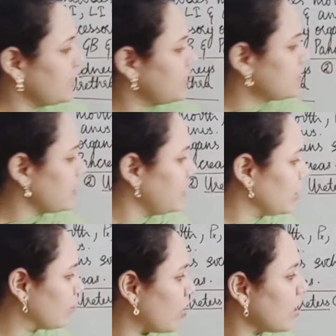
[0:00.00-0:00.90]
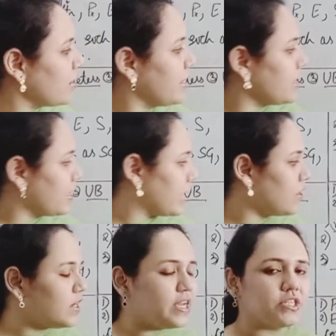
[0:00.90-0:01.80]
is involved in
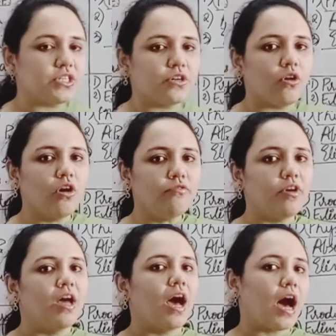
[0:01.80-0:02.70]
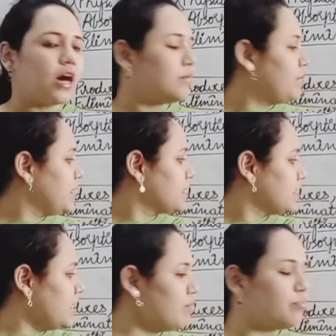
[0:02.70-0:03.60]
regulation of
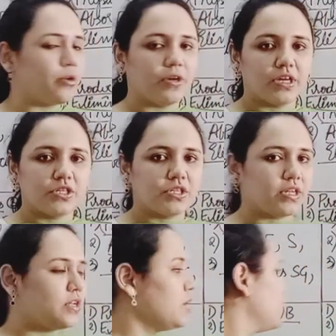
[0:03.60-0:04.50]
RBC production.